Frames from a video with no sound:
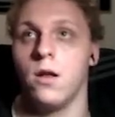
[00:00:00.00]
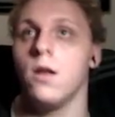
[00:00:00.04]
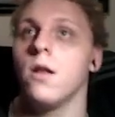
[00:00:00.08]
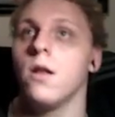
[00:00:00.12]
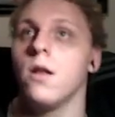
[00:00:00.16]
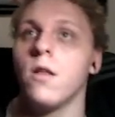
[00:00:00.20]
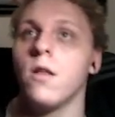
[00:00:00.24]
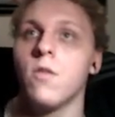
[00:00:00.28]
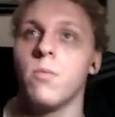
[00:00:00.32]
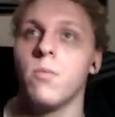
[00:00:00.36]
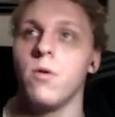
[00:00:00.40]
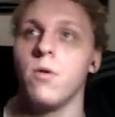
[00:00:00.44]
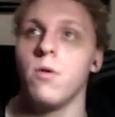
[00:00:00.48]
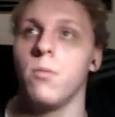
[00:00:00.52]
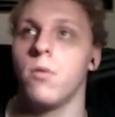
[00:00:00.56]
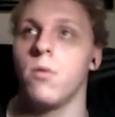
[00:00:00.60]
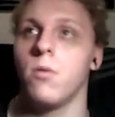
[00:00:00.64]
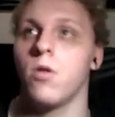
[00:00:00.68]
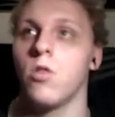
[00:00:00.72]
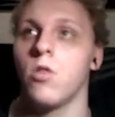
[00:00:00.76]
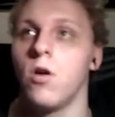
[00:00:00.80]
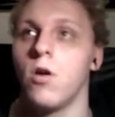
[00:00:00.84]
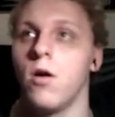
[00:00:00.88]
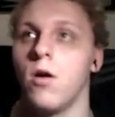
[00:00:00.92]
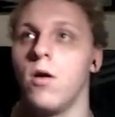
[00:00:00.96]
that's pretty
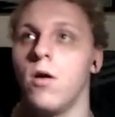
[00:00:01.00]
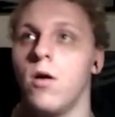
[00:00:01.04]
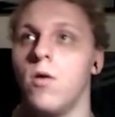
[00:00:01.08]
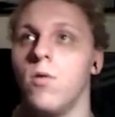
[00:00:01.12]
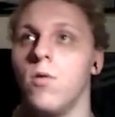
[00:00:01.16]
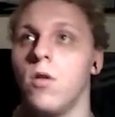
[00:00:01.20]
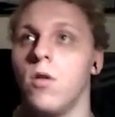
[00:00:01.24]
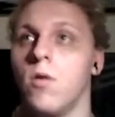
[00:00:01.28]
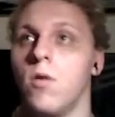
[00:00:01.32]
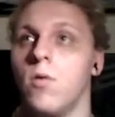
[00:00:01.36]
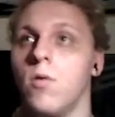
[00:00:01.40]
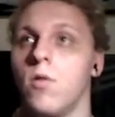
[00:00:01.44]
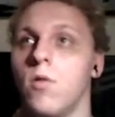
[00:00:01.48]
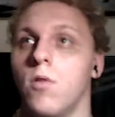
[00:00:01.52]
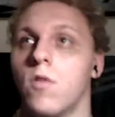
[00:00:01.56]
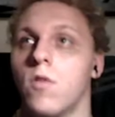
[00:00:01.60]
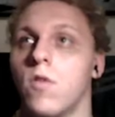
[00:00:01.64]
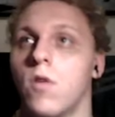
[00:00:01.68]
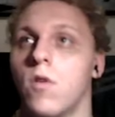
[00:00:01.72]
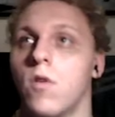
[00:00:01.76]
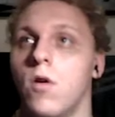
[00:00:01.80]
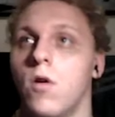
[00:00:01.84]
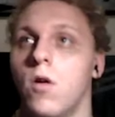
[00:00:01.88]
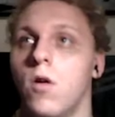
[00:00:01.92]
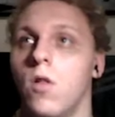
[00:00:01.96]
much how you
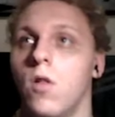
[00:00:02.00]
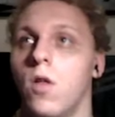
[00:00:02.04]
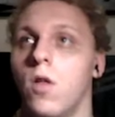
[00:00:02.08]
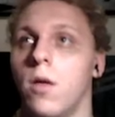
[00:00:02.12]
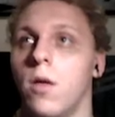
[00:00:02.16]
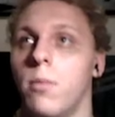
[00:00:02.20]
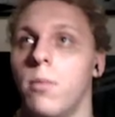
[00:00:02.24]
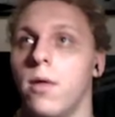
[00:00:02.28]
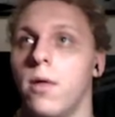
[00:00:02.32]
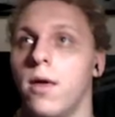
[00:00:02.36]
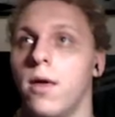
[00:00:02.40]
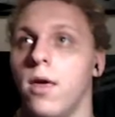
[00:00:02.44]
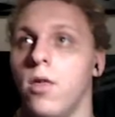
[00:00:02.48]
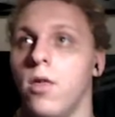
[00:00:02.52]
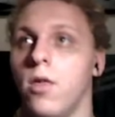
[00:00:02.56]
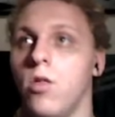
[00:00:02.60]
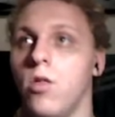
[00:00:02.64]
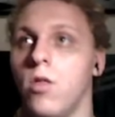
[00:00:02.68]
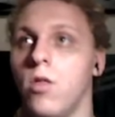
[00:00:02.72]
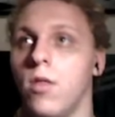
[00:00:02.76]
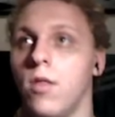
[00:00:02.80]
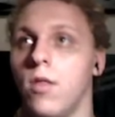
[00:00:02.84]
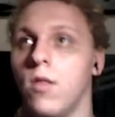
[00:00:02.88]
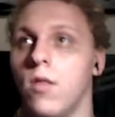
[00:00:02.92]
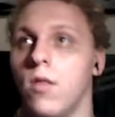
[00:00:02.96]
install
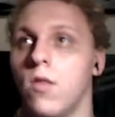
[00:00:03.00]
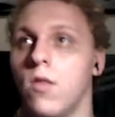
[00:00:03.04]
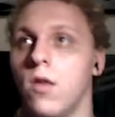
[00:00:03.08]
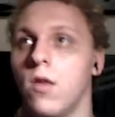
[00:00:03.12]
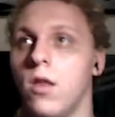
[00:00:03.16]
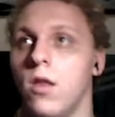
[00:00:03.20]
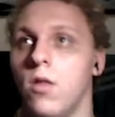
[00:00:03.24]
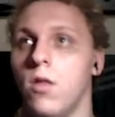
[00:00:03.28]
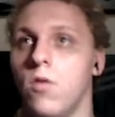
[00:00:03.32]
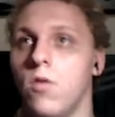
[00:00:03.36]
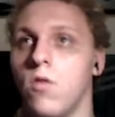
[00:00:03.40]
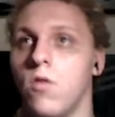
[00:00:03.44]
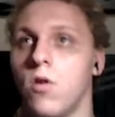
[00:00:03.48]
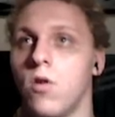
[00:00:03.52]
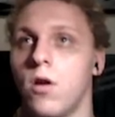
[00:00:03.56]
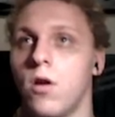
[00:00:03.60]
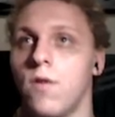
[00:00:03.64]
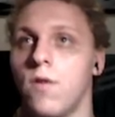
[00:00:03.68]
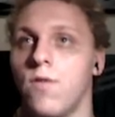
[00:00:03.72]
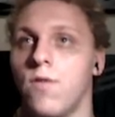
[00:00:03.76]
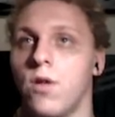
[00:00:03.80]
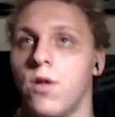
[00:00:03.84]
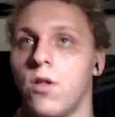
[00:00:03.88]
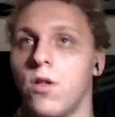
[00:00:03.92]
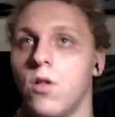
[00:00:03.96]
applications and use your
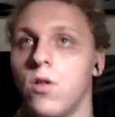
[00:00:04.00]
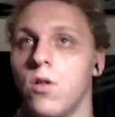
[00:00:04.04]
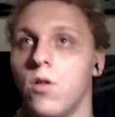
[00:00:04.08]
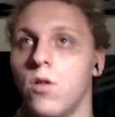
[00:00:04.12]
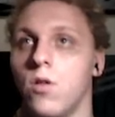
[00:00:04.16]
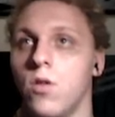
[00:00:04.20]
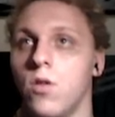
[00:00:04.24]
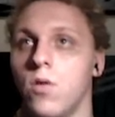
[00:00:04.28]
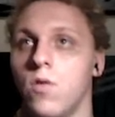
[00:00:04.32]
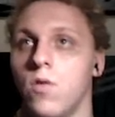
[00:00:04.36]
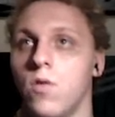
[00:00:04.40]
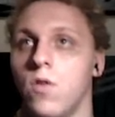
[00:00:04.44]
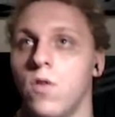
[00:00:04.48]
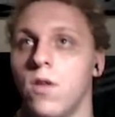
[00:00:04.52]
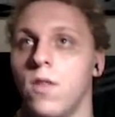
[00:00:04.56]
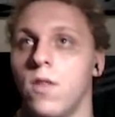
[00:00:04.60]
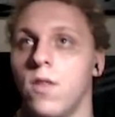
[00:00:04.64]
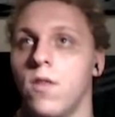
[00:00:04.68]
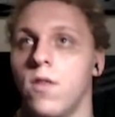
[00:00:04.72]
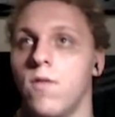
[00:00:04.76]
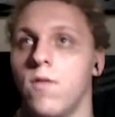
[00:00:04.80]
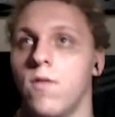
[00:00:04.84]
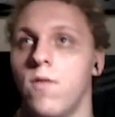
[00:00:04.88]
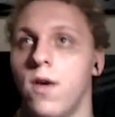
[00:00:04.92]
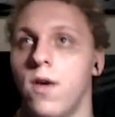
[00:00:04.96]
graphical user
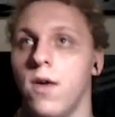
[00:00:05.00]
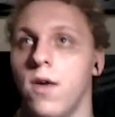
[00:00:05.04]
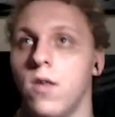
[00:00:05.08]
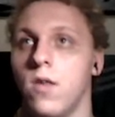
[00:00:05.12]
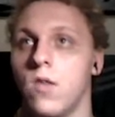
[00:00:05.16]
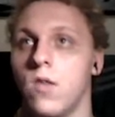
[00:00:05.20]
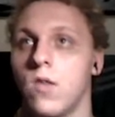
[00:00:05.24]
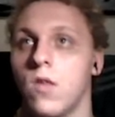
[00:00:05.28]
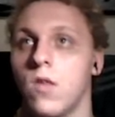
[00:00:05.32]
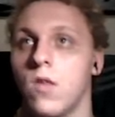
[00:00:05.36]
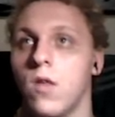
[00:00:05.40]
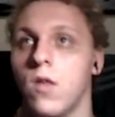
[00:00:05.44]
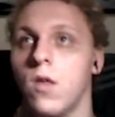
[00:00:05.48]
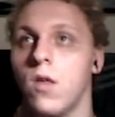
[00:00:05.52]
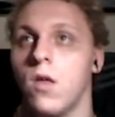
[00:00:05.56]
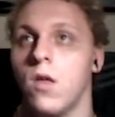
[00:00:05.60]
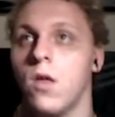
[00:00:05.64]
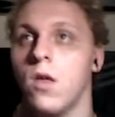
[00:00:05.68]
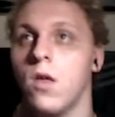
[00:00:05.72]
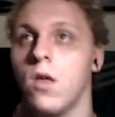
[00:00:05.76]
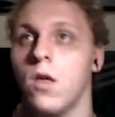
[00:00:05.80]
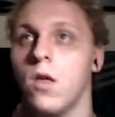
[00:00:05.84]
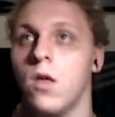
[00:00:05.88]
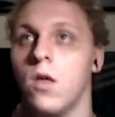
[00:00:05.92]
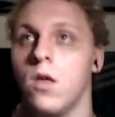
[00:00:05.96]
interface.
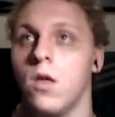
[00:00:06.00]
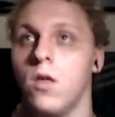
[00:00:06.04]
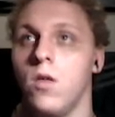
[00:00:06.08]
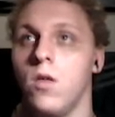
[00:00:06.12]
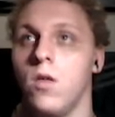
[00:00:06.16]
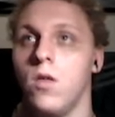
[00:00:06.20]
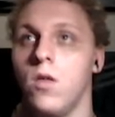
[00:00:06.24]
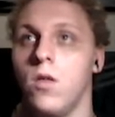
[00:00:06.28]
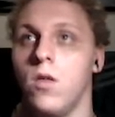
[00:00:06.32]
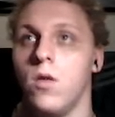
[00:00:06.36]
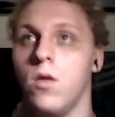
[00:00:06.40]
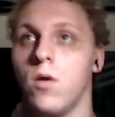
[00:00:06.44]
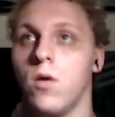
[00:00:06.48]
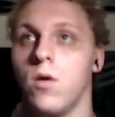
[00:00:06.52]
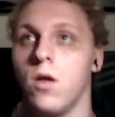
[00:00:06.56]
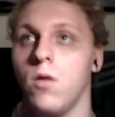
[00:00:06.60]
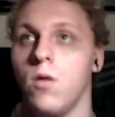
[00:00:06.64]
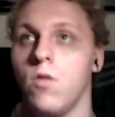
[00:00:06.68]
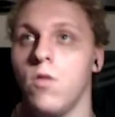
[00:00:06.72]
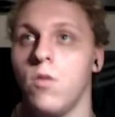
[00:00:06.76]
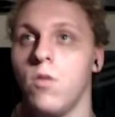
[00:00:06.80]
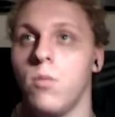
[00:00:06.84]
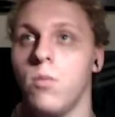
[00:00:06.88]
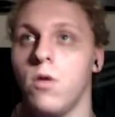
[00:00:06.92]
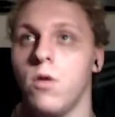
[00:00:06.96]
You can
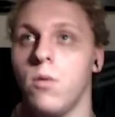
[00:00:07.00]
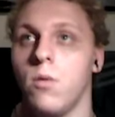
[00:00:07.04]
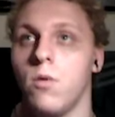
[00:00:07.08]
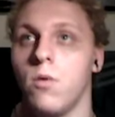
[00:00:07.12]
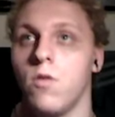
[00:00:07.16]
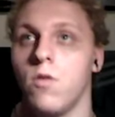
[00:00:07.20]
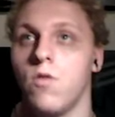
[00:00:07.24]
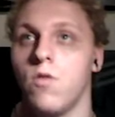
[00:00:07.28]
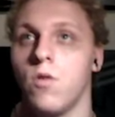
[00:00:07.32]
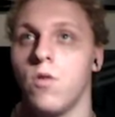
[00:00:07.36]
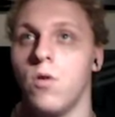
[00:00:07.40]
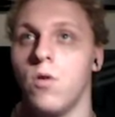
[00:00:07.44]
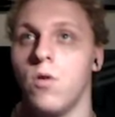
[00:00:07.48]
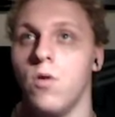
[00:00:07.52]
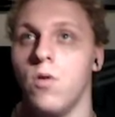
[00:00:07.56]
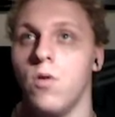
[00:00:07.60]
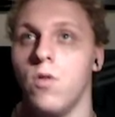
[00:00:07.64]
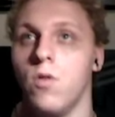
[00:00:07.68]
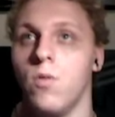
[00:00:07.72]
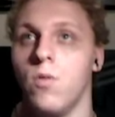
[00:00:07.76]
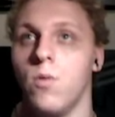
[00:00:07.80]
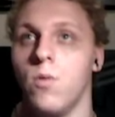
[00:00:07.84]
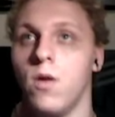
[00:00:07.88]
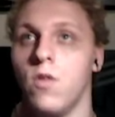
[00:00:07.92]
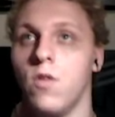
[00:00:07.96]
use it pretty much all
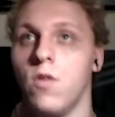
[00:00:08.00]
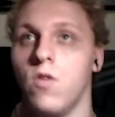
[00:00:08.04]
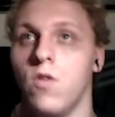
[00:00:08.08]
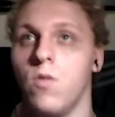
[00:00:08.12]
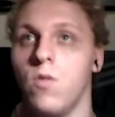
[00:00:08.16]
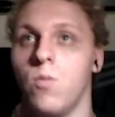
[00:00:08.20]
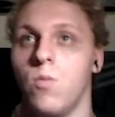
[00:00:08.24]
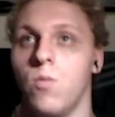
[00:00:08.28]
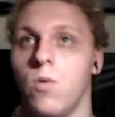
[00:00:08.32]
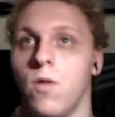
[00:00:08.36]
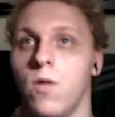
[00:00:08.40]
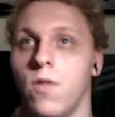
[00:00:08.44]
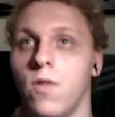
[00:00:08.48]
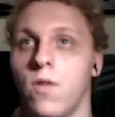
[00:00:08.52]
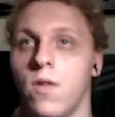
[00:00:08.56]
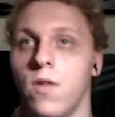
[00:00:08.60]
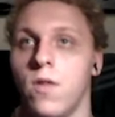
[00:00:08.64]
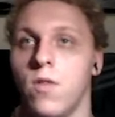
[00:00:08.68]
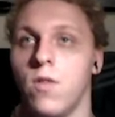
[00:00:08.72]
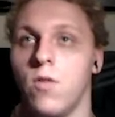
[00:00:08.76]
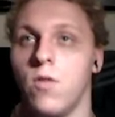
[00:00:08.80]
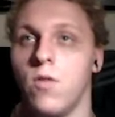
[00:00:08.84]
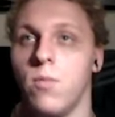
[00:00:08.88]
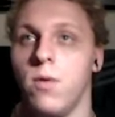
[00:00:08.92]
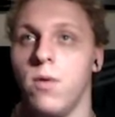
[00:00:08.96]
the ways you want
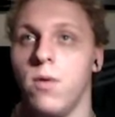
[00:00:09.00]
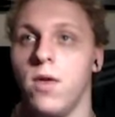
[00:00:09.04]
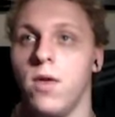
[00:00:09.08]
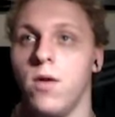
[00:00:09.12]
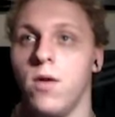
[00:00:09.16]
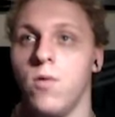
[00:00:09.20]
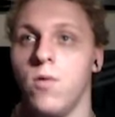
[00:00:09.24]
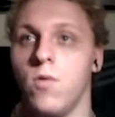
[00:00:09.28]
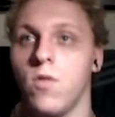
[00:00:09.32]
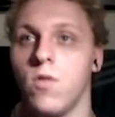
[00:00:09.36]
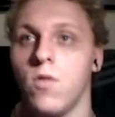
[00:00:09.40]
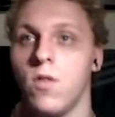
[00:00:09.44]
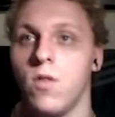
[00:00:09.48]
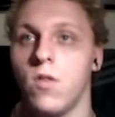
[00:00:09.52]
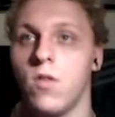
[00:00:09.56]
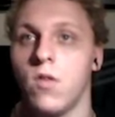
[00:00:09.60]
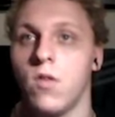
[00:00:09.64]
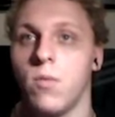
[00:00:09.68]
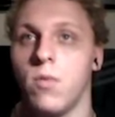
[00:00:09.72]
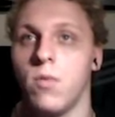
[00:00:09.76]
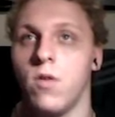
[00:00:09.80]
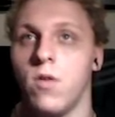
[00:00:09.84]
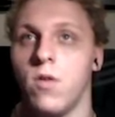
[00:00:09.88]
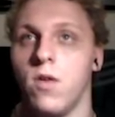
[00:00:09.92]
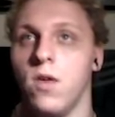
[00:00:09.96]
it to be used. It's up
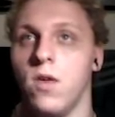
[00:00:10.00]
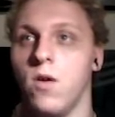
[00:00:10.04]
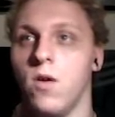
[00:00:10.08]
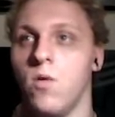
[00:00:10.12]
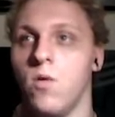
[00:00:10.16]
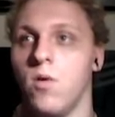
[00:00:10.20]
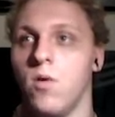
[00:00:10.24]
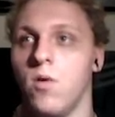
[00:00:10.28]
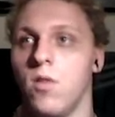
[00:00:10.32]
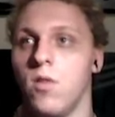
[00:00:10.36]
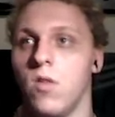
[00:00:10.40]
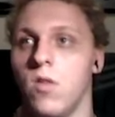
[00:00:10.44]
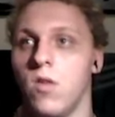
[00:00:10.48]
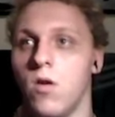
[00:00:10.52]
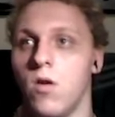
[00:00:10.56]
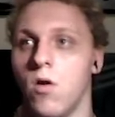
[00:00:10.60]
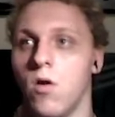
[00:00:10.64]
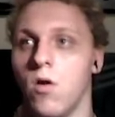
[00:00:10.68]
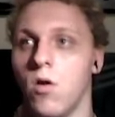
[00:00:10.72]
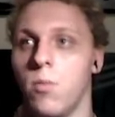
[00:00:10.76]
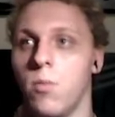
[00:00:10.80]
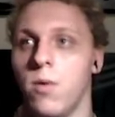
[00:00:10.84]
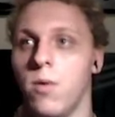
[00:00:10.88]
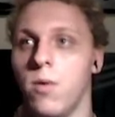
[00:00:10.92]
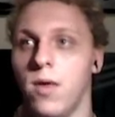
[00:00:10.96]
to you. It's
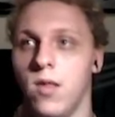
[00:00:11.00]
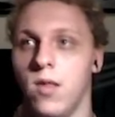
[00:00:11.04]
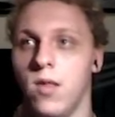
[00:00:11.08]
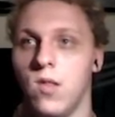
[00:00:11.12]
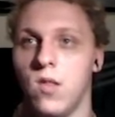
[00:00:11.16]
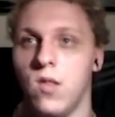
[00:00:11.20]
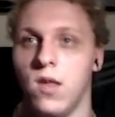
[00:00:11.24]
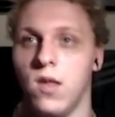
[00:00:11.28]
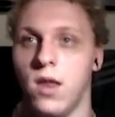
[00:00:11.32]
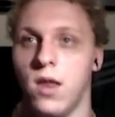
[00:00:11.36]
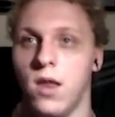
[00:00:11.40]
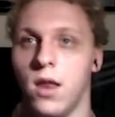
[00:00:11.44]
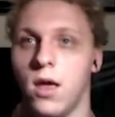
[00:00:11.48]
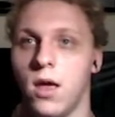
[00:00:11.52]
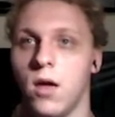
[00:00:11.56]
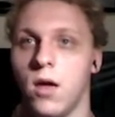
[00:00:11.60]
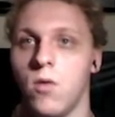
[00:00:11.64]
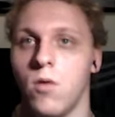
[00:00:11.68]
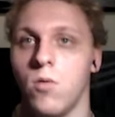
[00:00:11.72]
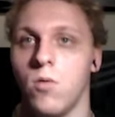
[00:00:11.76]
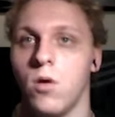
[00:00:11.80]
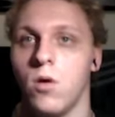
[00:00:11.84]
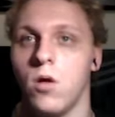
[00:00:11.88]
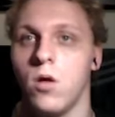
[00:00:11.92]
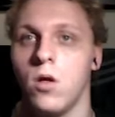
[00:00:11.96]
your PC now.